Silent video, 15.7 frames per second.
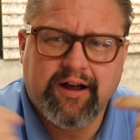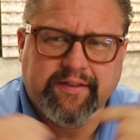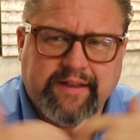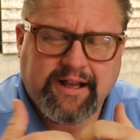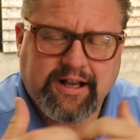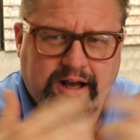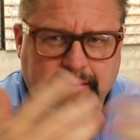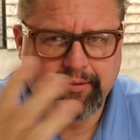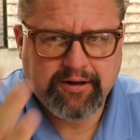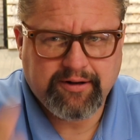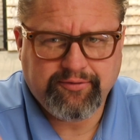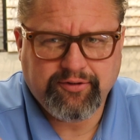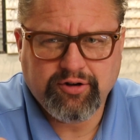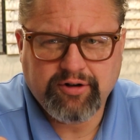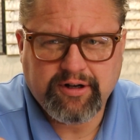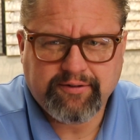they come in a
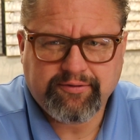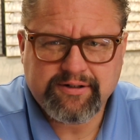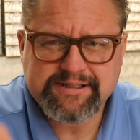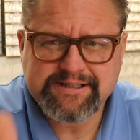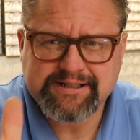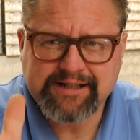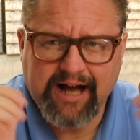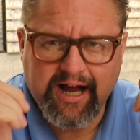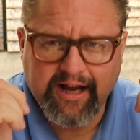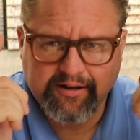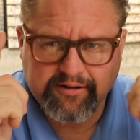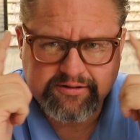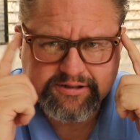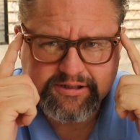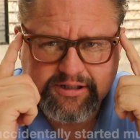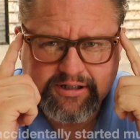few different
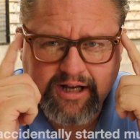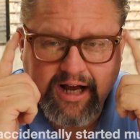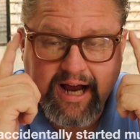styles.